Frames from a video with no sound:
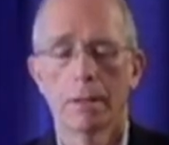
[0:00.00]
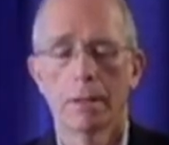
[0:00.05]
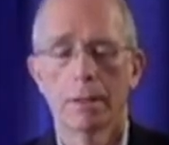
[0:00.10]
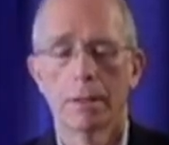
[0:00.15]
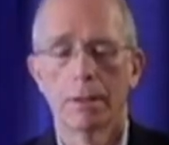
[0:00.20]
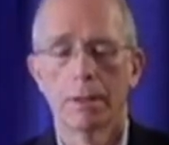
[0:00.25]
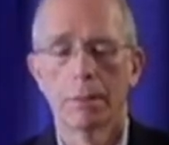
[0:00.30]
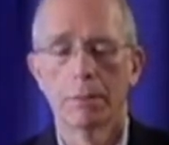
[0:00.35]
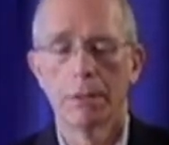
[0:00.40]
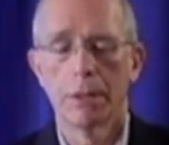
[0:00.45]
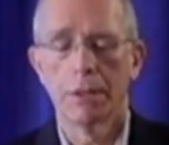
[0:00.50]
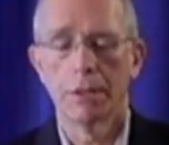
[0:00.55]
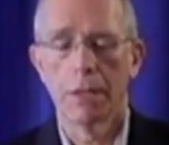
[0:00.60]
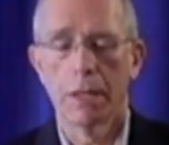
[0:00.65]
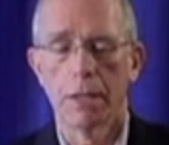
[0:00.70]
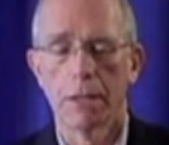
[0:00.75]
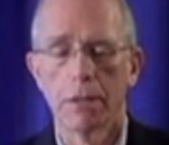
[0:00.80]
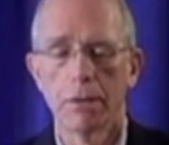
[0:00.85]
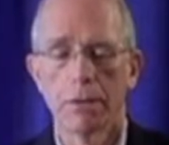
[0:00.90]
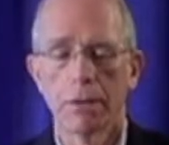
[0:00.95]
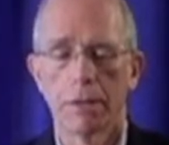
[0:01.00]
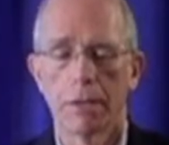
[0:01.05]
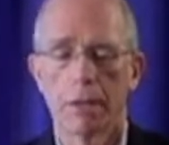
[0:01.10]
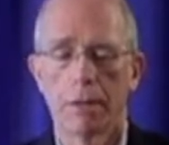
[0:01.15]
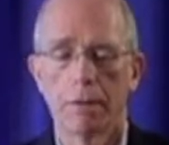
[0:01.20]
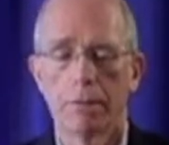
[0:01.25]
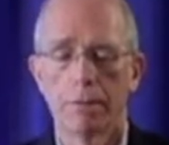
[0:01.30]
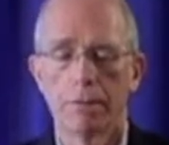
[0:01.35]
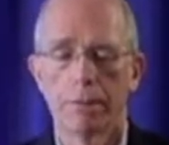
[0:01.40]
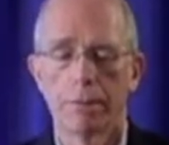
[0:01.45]
simply say to
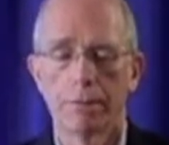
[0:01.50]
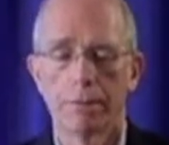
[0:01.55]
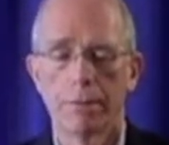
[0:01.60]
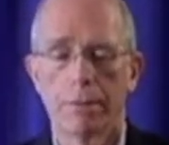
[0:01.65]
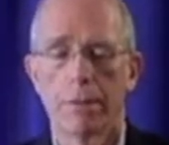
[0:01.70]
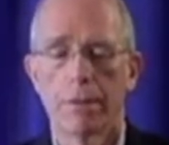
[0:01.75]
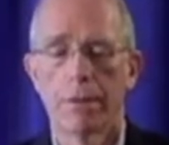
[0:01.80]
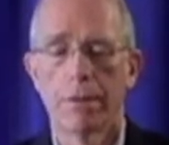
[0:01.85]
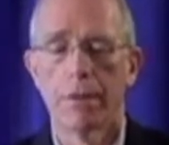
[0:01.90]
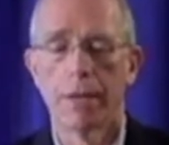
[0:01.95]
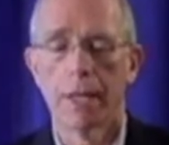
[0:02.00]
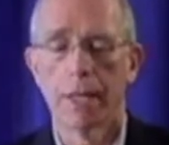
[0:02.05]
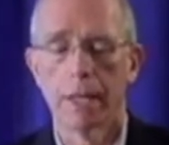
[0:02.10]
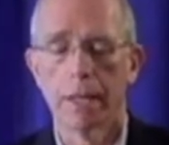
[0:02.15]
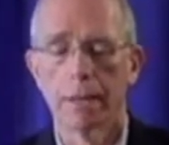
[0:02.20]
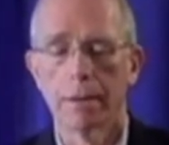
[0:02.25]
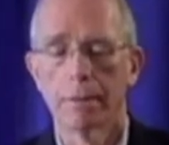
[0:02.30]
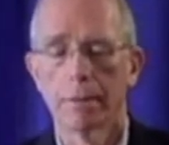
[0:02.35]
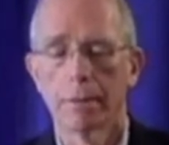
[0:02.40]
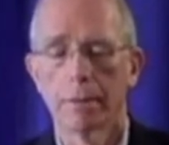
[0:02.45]
yourself, thinking.